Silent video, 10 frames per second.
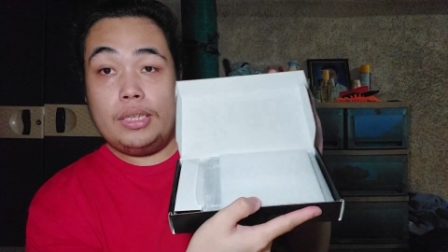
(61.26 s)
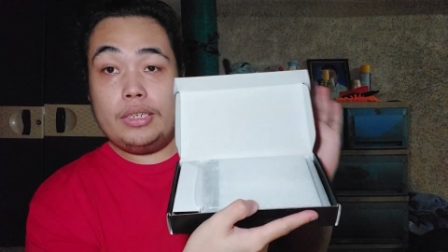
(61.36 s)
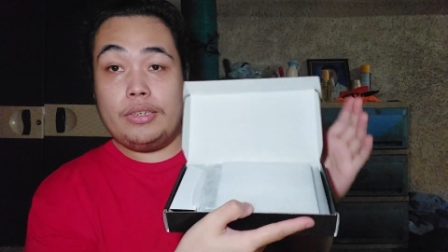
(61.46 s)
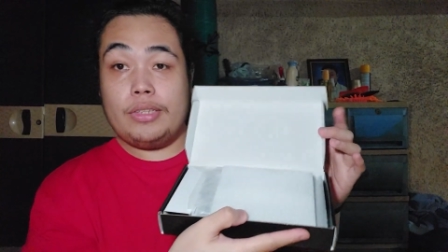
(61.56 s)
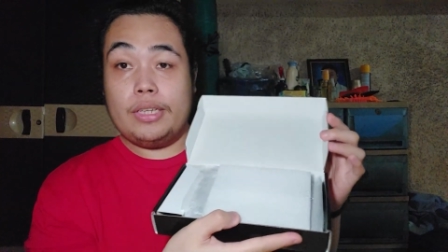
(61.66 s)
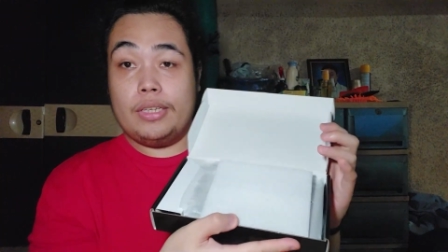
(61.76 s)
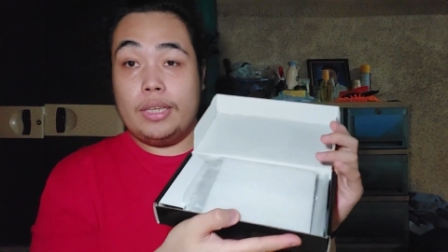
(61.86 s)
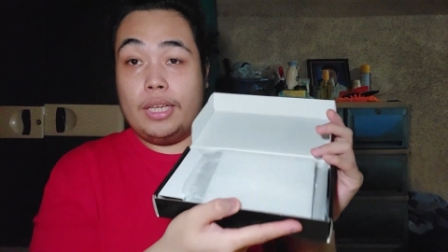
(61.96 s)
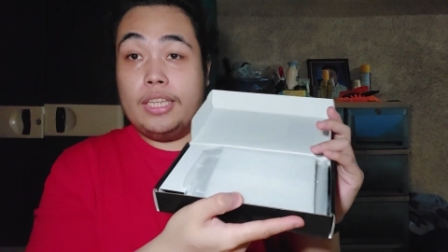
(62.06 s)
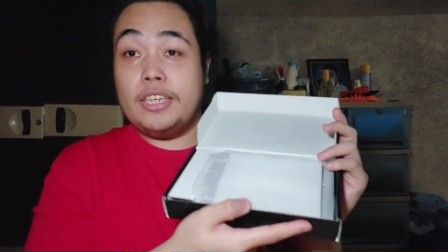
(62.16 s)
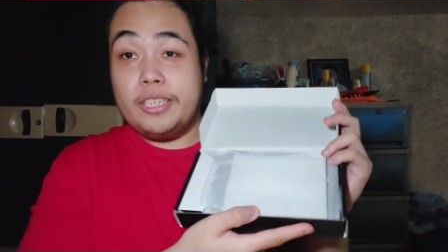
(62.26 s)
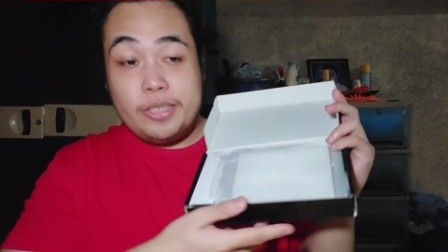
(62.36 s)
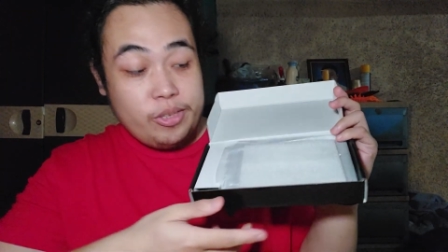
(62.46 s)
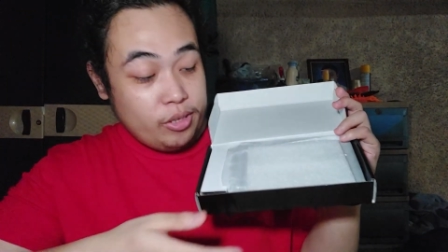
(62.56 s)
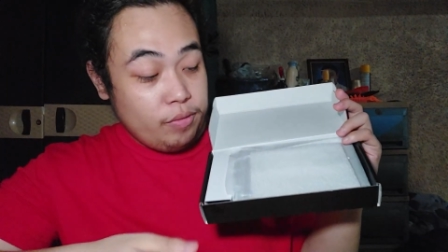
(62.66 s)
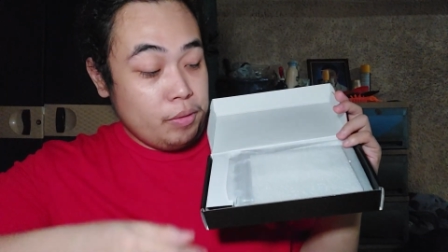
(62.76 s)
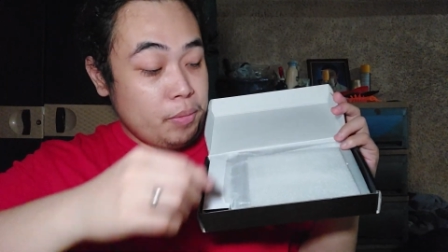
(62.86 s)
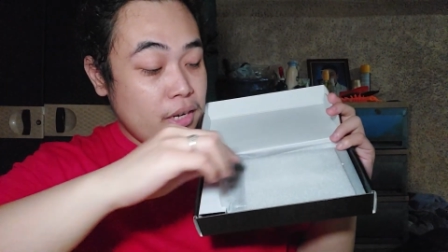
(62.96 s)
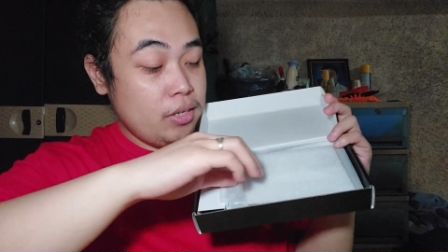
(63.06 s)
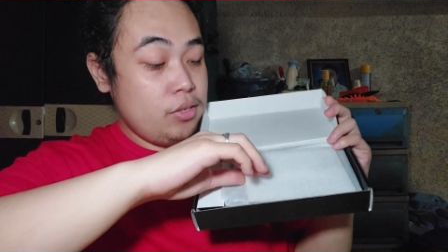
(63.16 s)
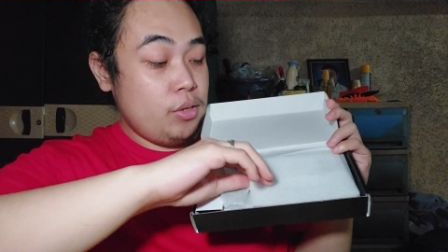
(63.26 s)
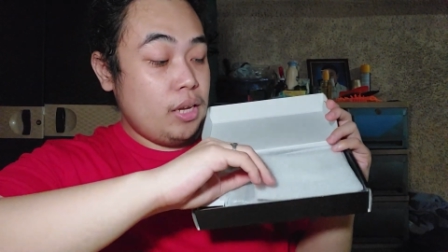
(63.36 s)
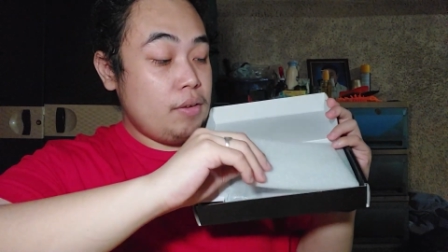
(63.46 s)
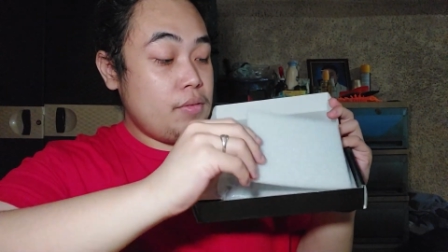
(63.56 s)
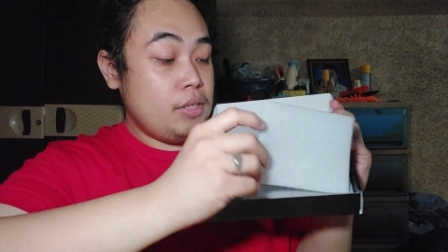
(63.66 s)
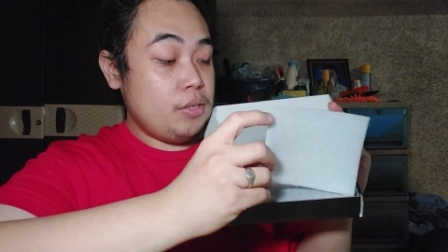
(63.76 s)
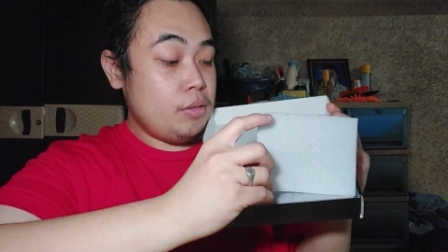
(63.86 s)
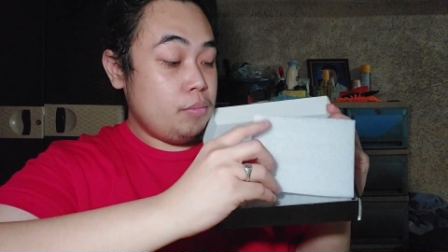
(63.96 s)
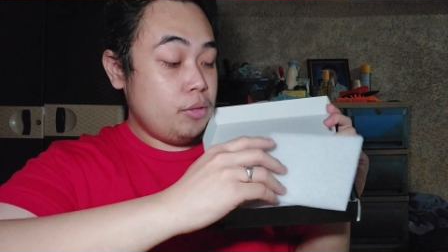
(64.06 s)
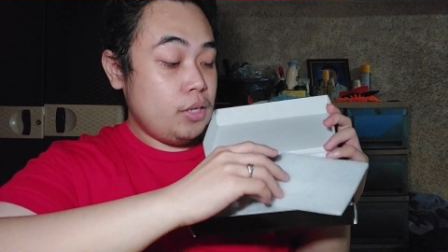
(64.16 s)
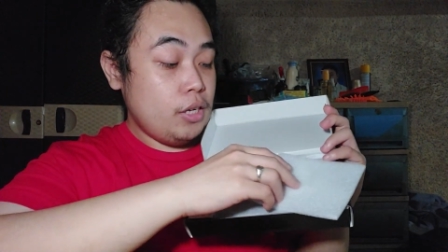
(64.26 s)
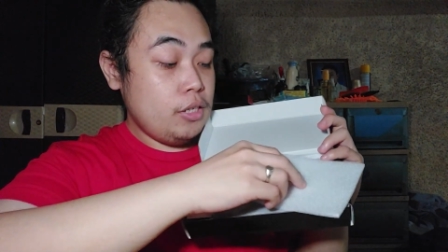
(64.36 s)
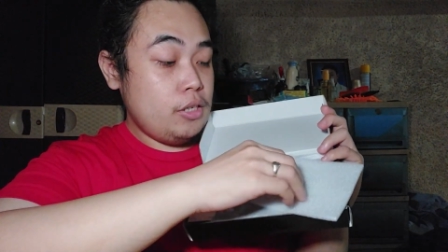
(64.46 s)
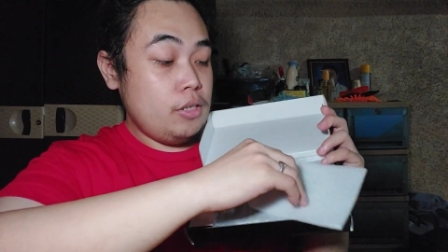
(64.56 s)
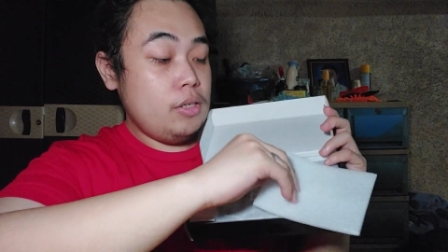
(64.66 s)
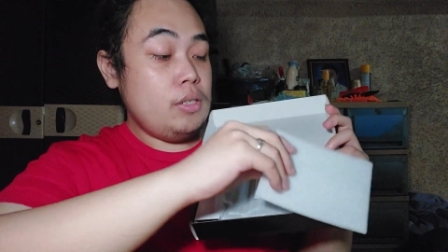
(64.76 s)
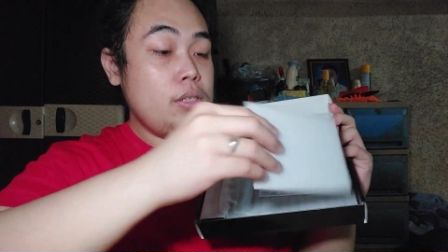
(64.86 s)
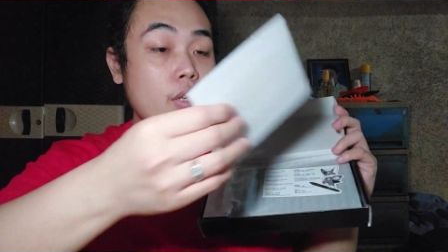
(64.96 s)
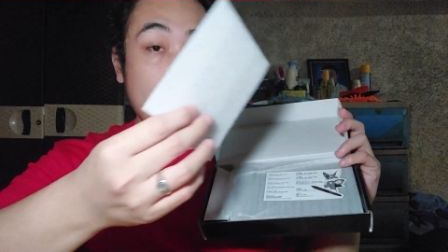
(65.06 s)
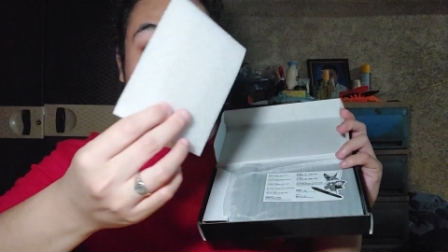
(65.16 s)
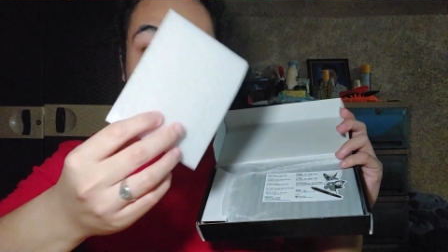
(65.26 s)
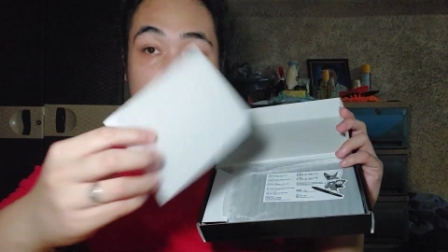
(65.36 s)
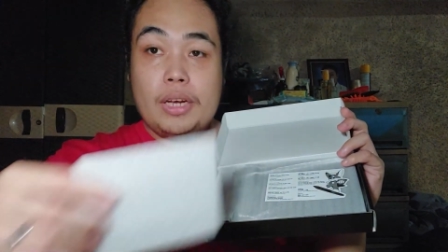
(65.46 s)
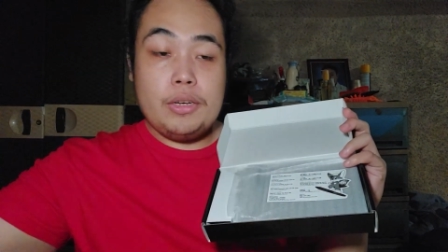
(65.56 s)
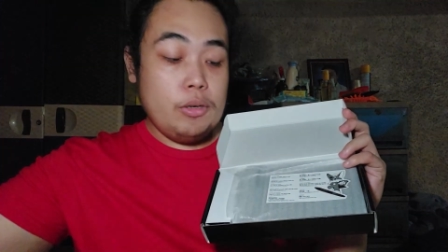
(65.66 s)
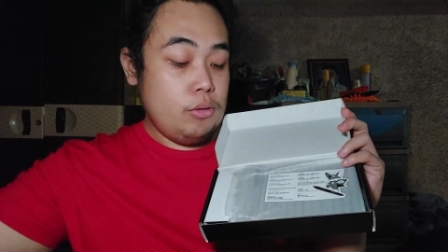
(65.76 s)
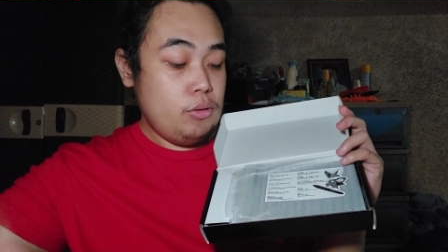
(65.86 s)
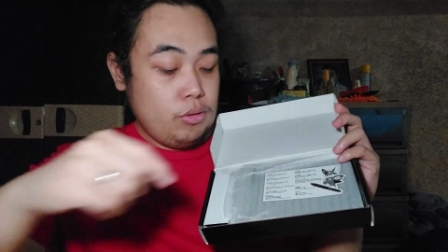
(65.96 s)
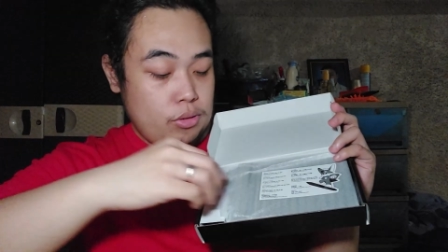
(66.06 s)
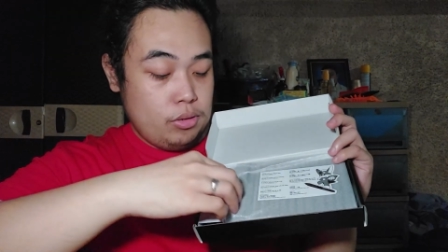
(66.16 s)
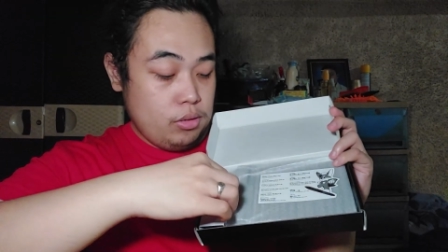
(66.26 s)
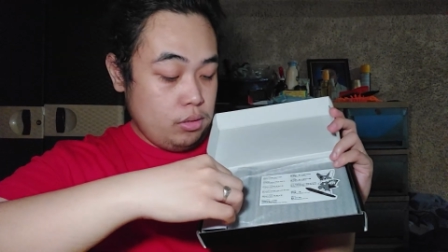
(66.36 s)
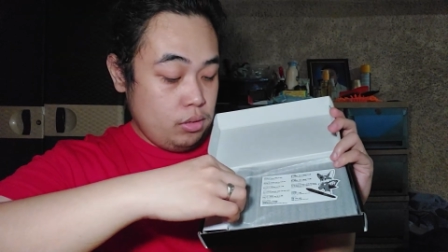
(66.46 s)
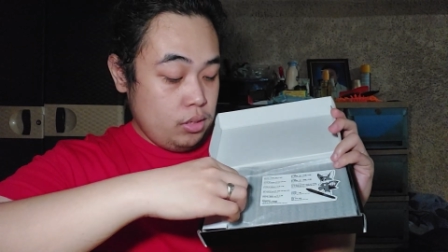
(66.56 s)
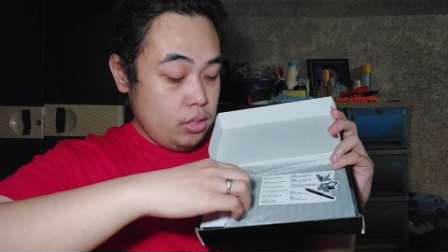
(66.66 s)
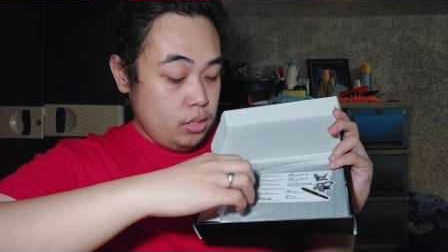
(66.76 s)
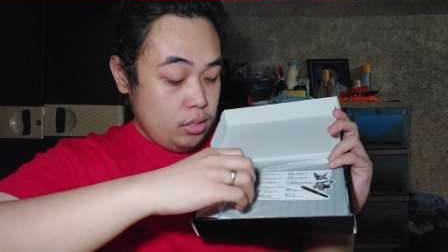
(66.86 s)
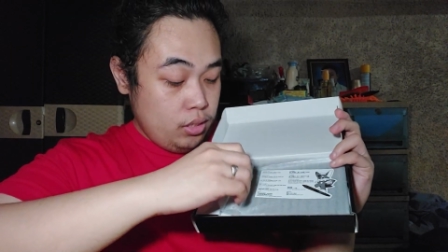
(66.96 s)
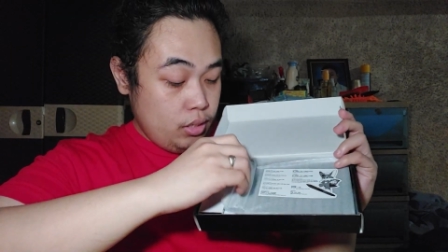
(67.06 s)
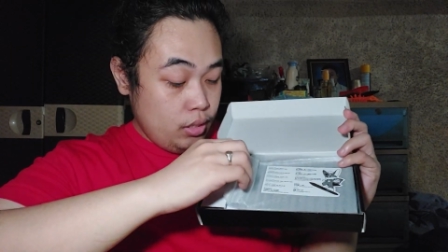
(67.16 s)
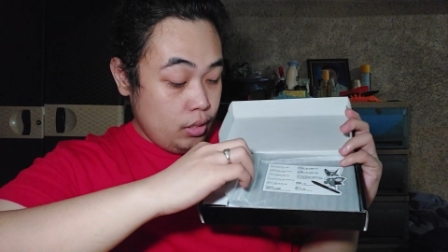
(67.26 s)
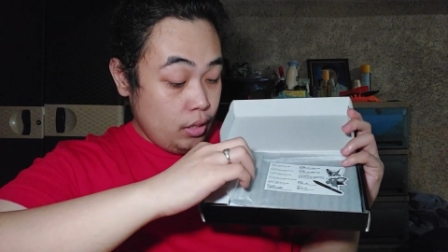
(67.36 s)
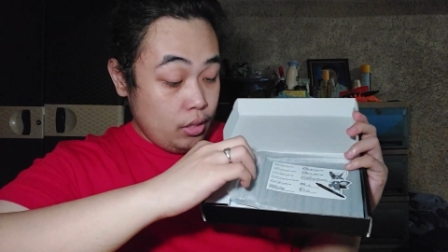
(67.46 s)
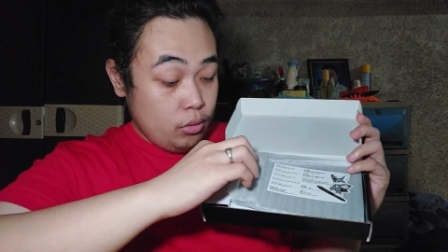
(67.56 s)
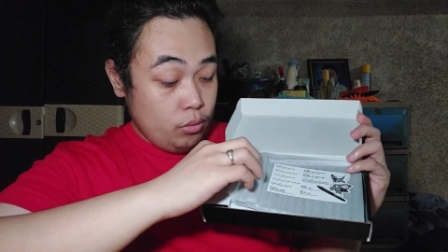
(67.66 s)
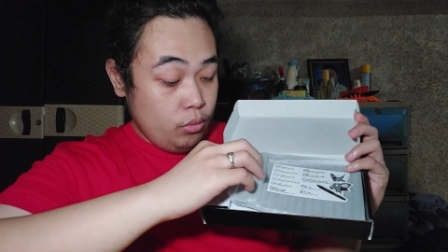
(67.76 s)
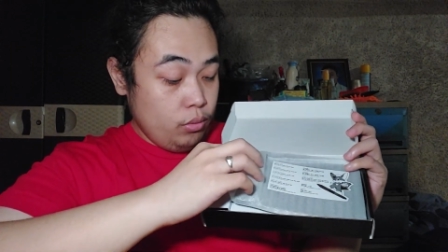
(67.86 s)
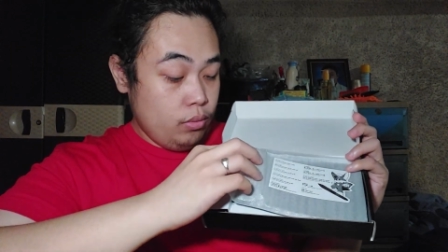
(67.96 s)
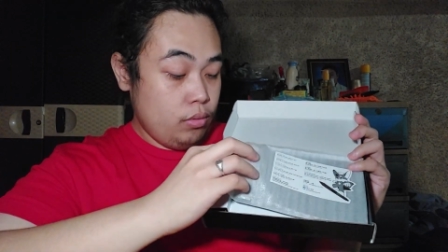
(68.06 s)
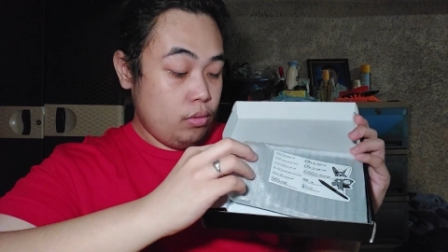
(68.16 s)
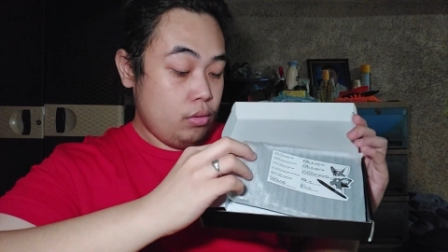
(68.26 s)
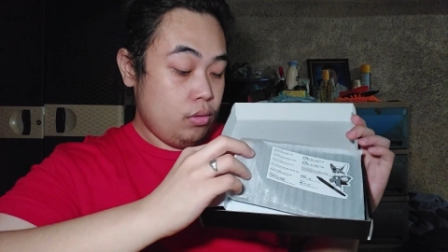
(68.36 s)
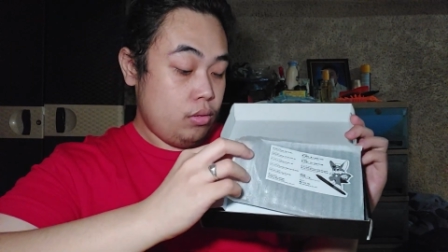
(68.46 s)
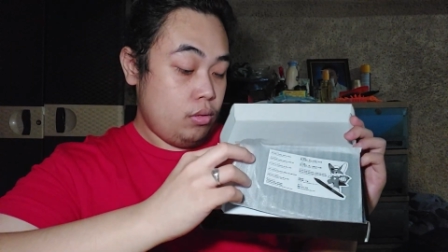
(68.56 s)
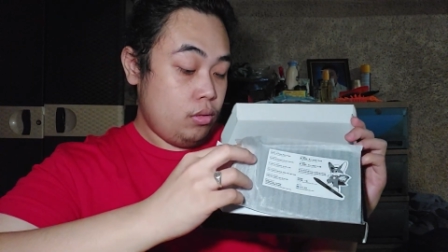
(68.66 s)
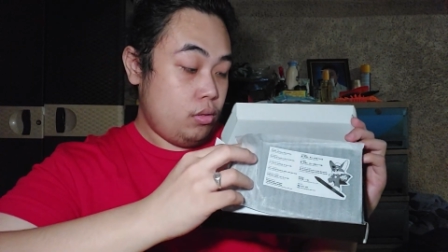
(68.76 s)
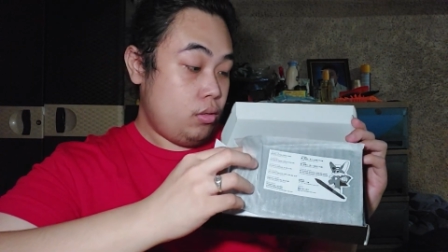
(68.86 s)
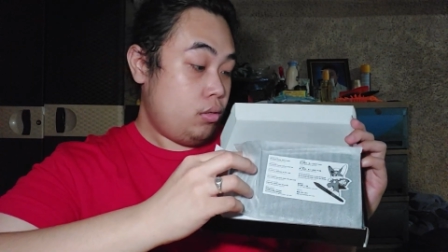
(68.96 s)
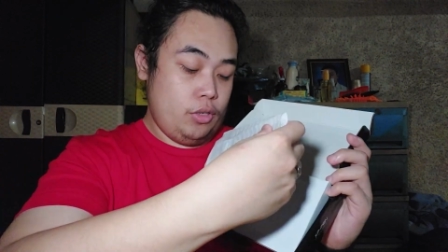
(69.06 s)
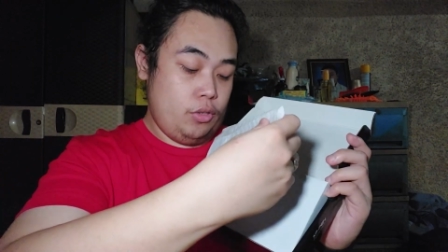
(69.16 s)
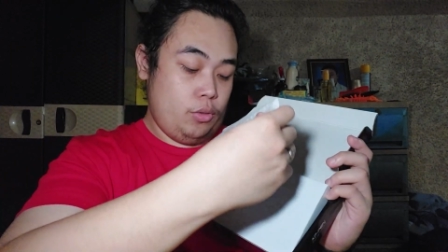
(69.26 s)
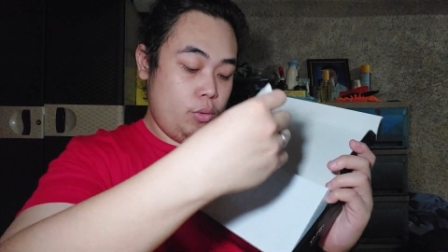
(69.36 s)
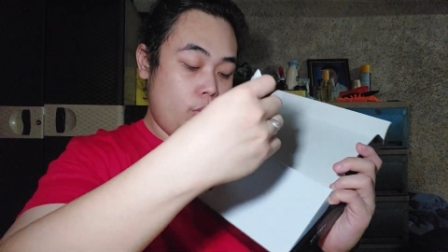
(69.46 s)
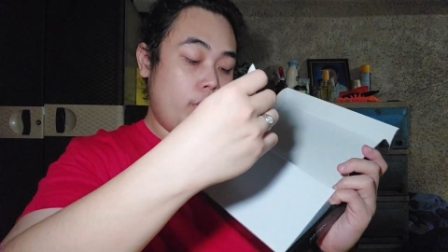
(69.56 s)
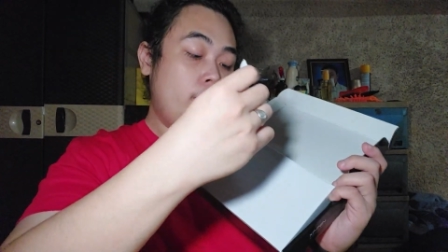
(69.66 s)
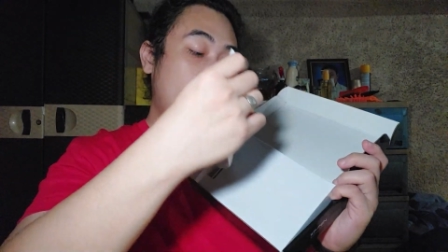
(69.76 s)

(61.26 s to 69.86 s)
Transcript: Here's the innards of the box. You have here some protection, some styros, and then, ooh, is your